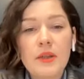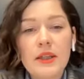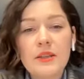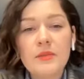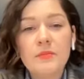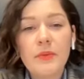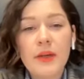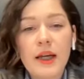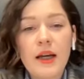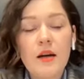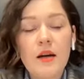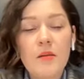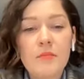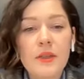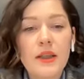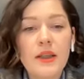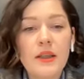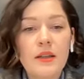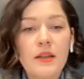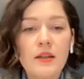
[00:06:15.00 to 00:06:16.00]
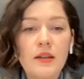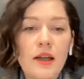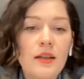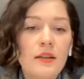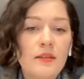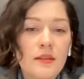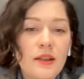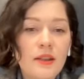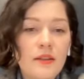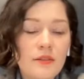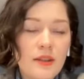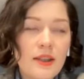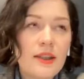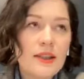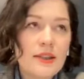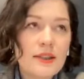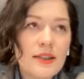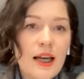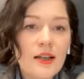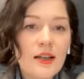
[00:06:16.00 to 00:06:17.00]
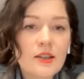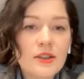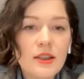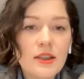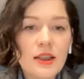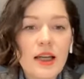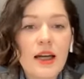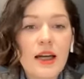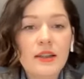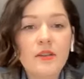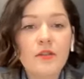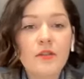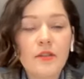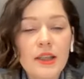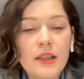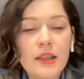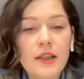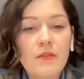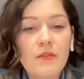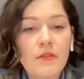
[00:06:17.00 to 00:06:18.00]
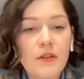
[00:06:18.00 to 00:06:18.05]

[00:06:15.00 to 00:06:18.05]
is becoming and is actually an arena